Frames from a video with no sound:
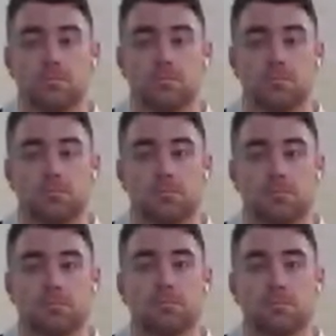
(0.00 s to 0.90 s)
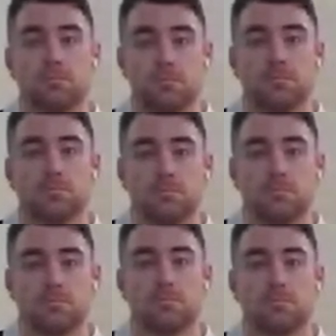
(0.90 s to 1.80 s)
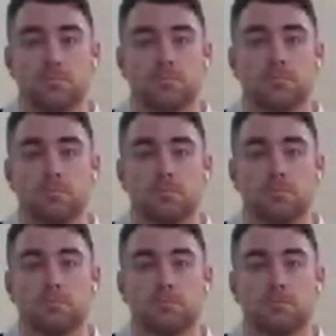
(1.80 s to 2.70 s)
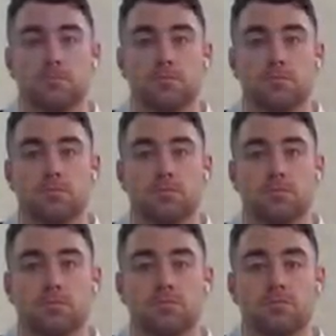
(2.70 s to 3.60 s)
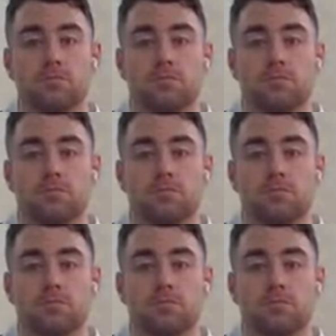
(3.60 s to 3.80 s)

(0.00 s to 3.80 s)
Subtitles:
(silent)